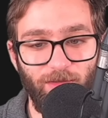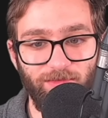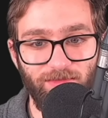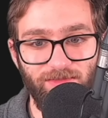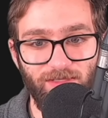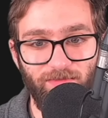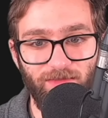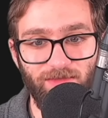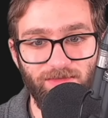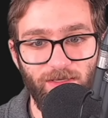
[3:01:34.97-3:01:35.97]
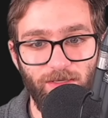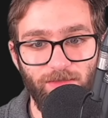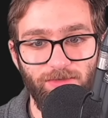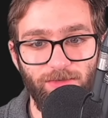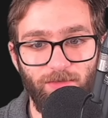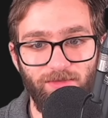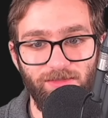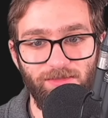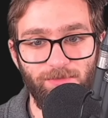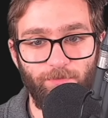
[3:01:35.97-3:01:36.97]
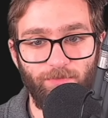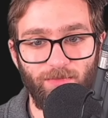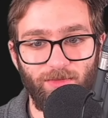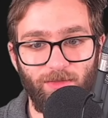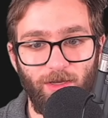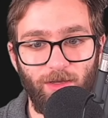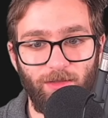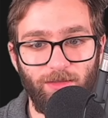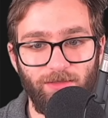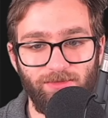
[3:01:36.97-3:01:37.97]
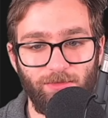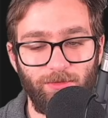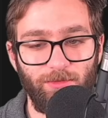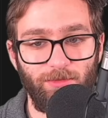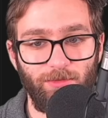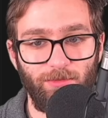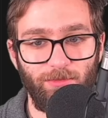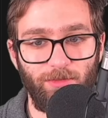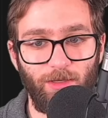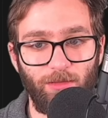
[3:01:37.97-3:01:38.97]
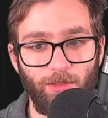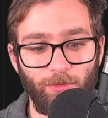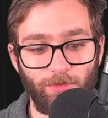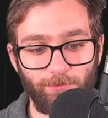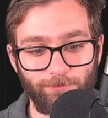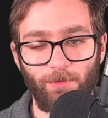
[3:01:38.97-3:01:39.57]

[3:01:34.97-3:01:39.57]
suffix service.cluster.local.